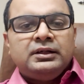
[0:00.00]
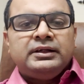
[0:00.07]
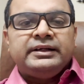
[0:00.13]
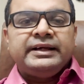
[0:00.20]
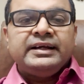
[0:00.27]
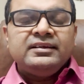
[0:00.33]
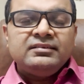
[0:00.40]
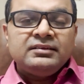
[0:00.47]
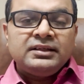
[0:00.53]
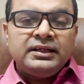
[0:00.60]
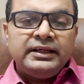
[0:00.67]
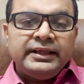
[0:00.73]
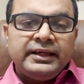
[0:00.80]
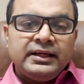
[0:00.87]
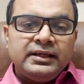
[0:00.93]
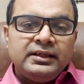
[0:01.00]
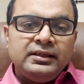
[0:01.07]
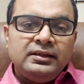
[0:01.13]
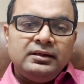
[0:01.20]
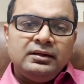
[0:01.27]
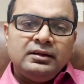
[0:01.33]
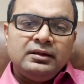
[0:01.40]
Traditional AI
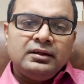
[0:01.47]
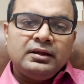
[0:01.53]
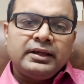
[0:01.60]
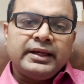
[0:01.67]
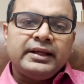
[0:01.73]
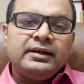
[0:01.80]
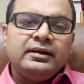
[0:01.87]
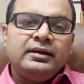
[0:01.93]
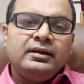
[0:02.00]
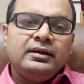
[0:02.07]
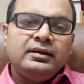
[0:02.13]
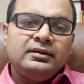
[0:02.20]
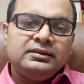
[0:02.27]
can